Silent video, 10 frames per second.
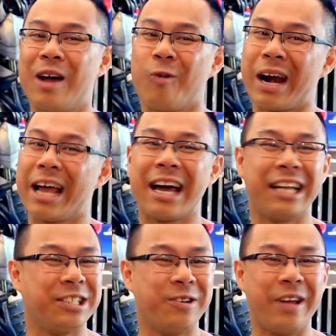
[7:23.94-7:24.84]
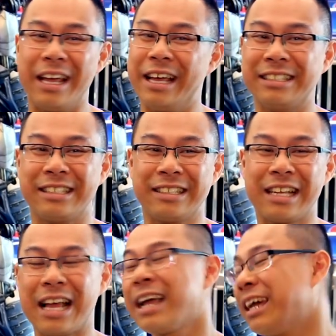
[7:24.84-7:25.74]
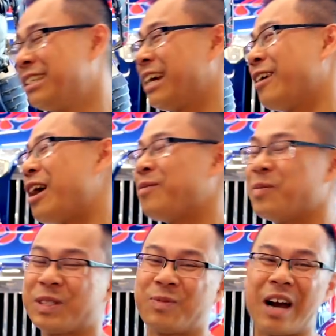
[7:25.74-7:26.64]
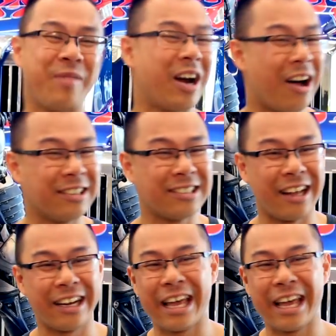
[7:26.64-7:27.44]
but what I gotta do is I gotta check out Optimus Prime and Onslaught